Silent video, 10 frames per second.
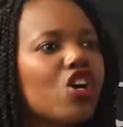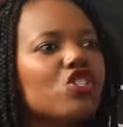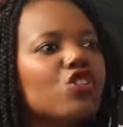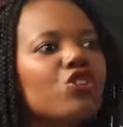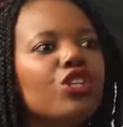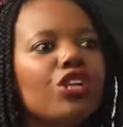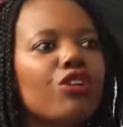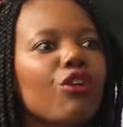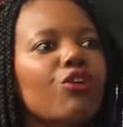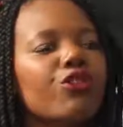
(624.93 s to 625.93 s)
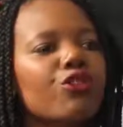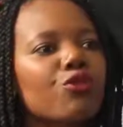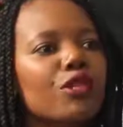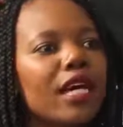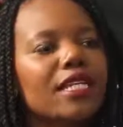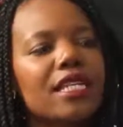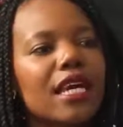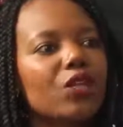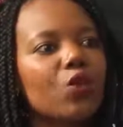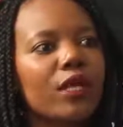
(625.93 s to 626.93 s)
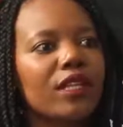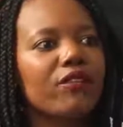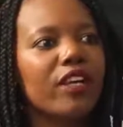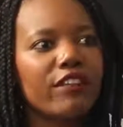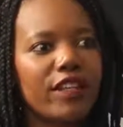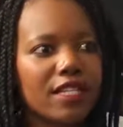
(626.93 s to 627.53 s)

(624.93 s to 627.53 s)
so you didn't go through that at 25.